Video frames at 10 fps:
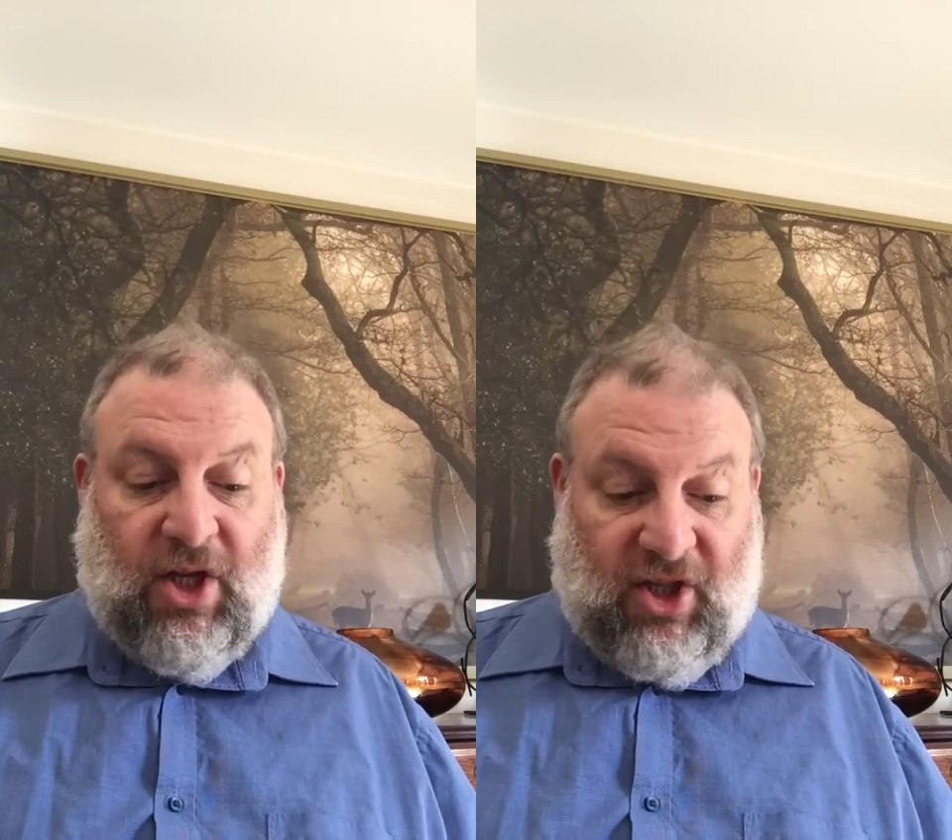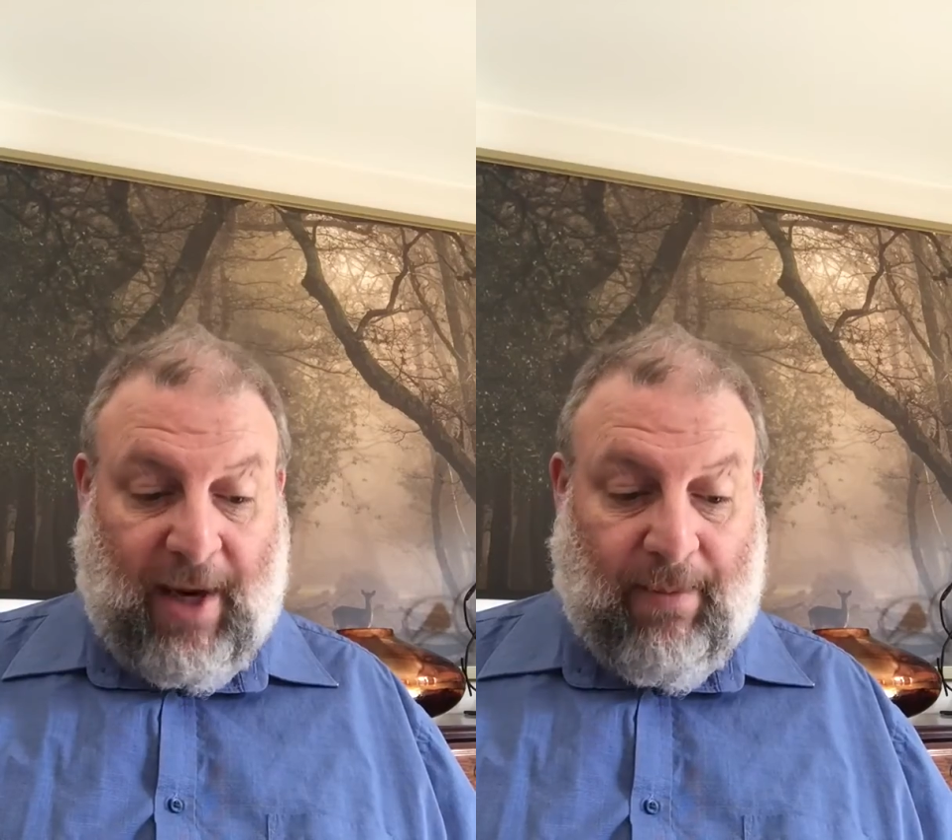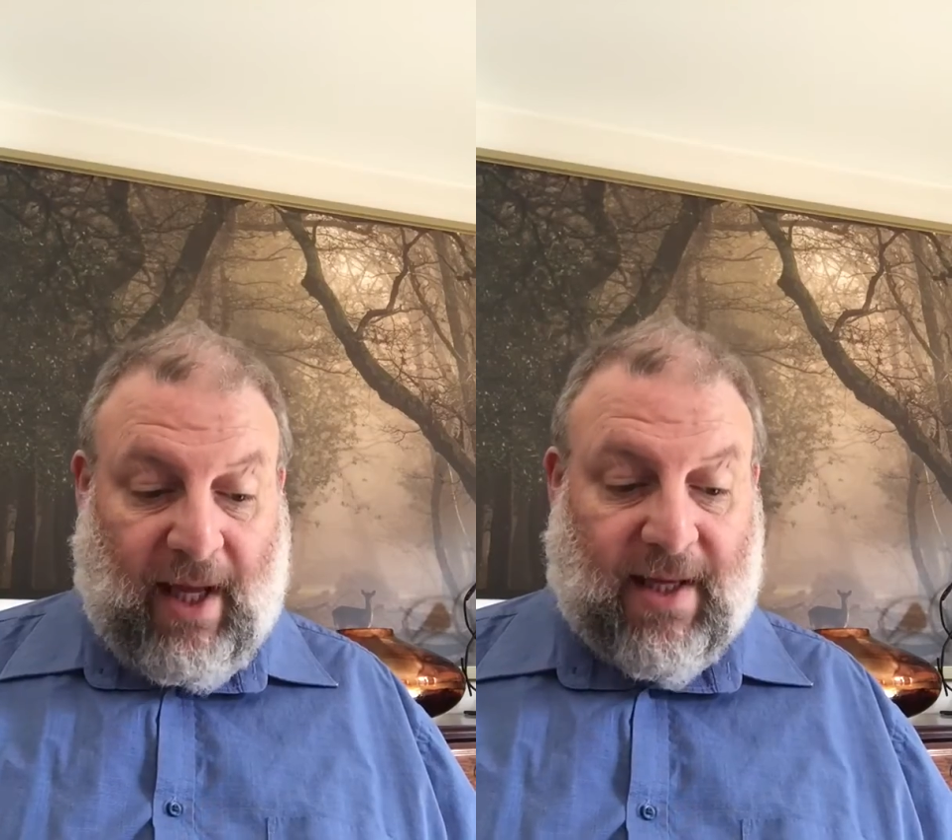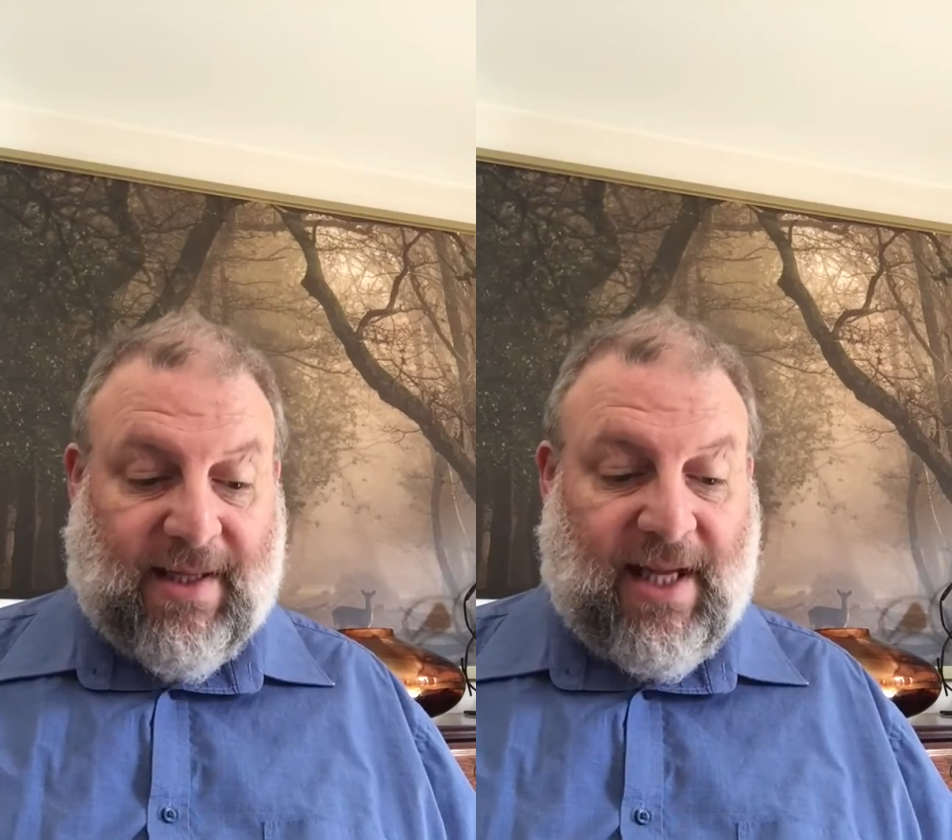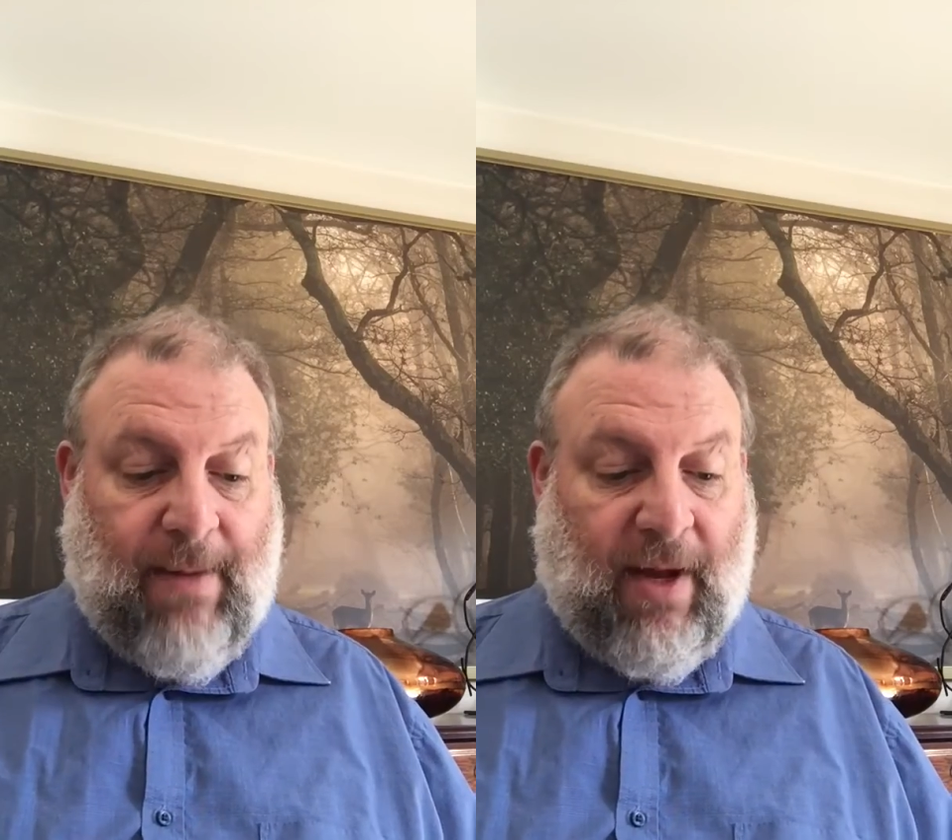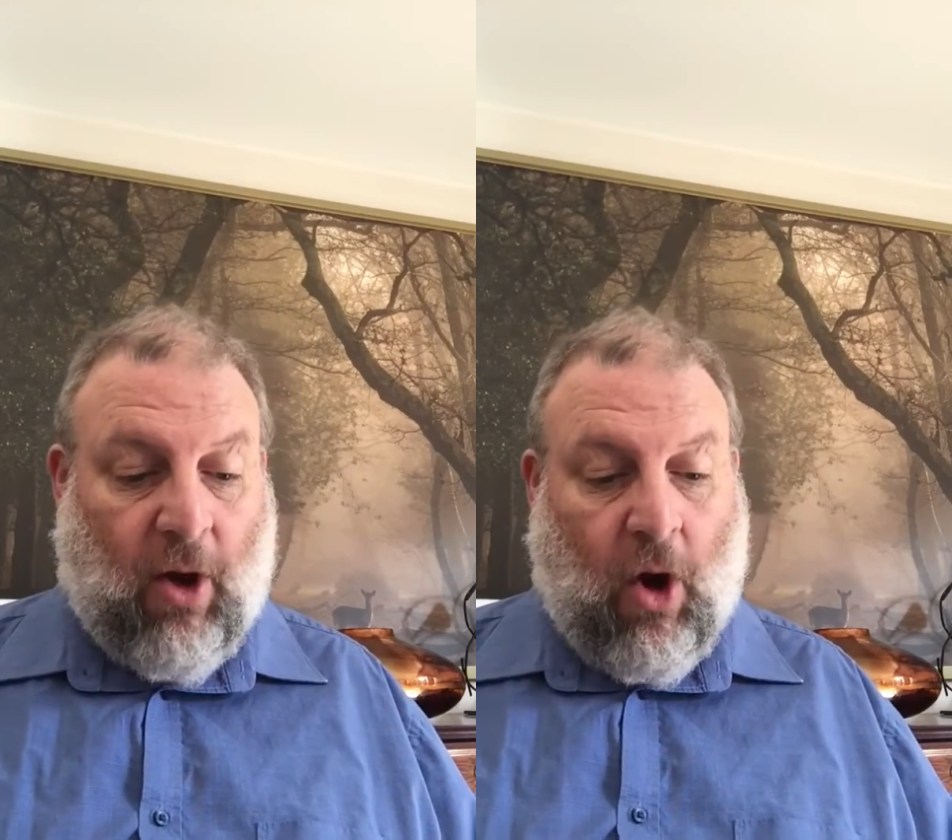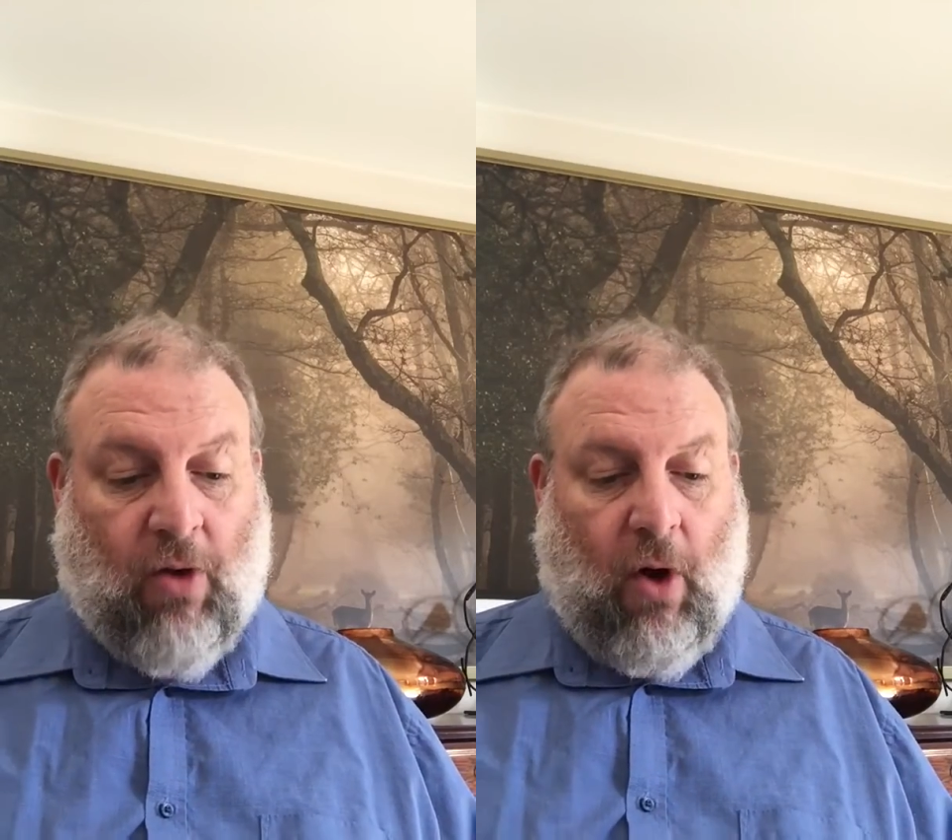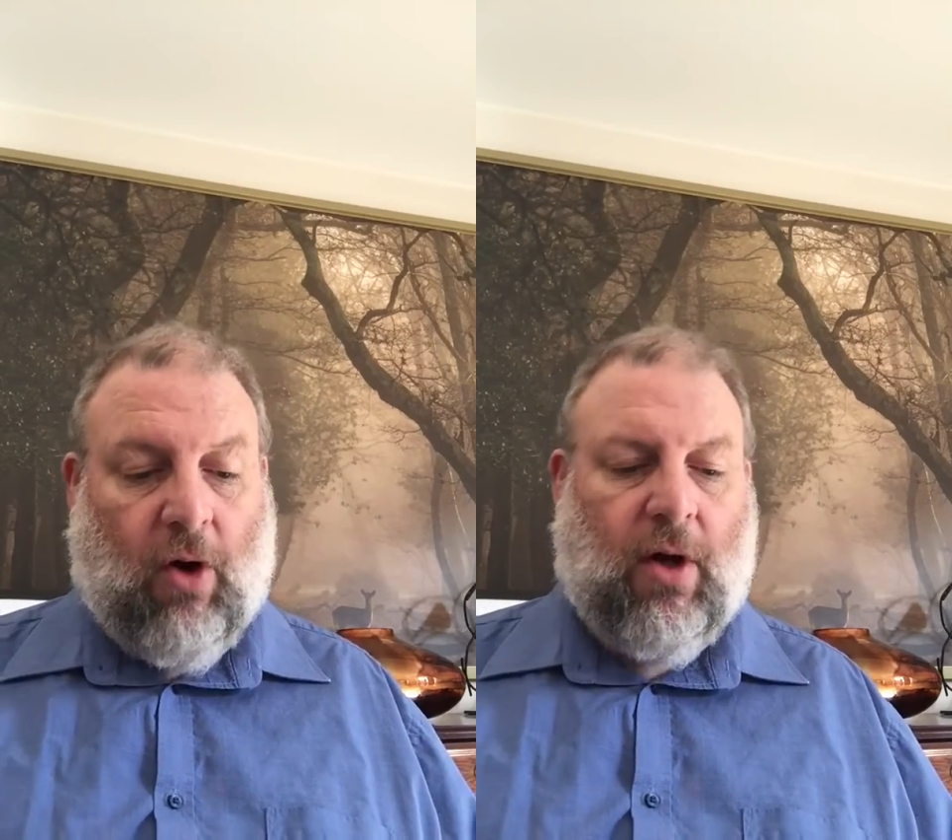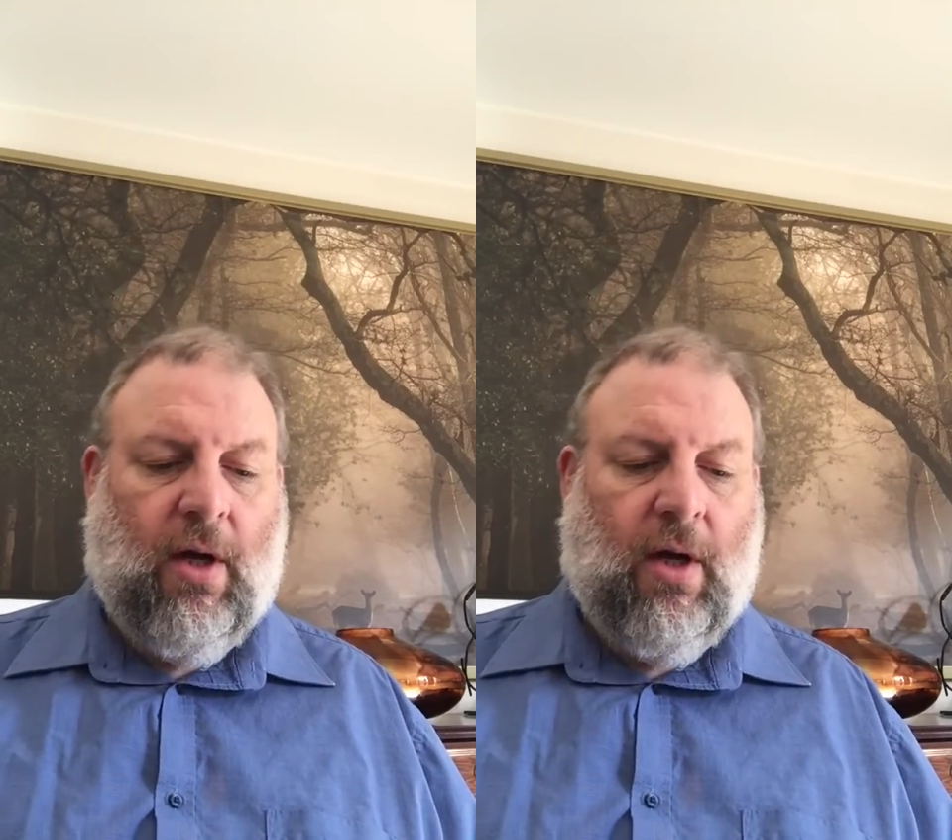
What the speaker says: shaped like a sleeping auroch,